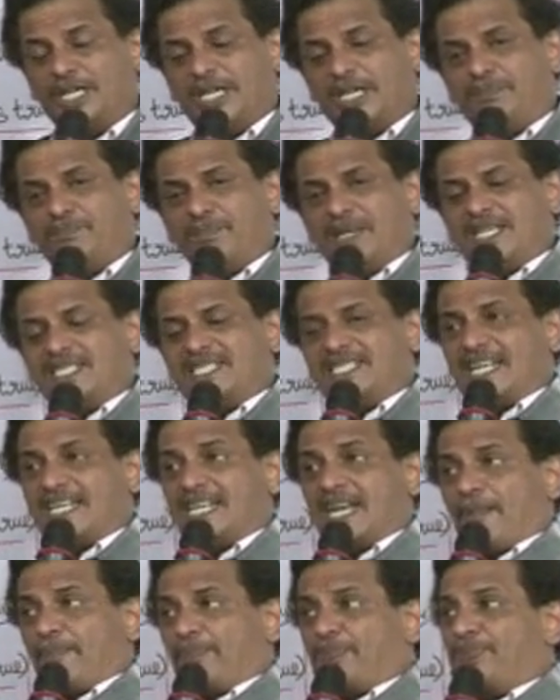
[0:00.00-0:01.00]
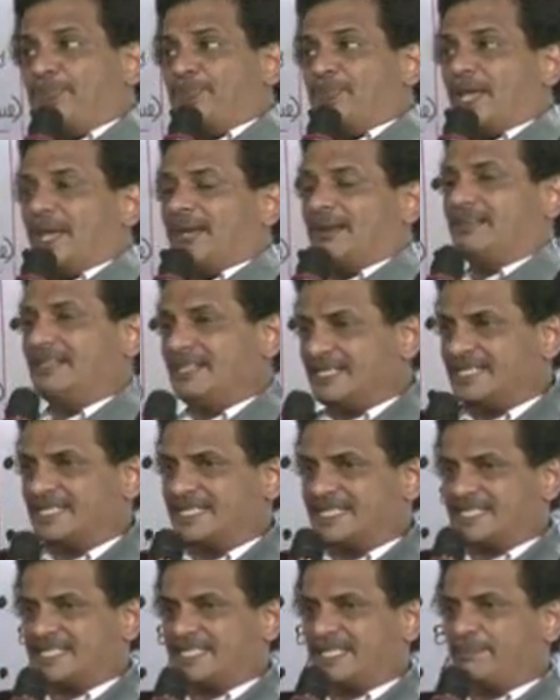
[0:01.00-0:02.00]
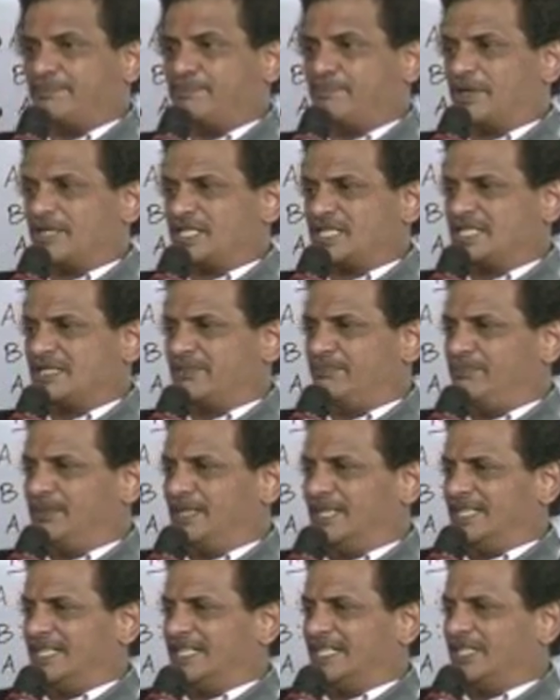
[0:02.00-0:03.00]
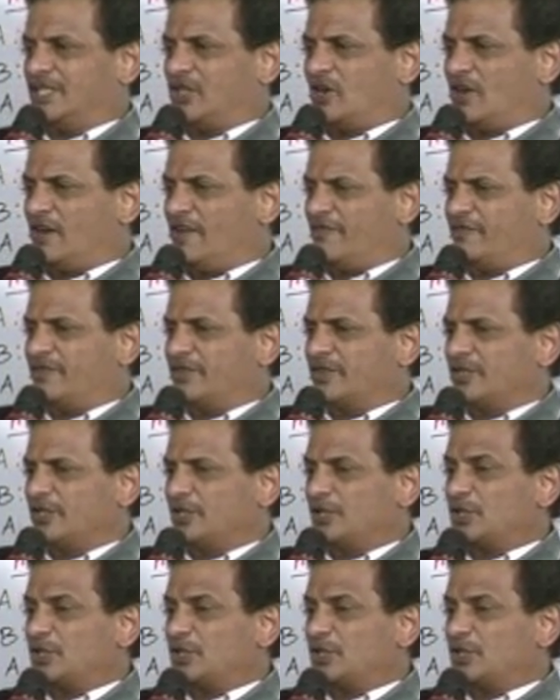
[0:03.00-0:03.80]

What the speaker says: It means that there is a possibility of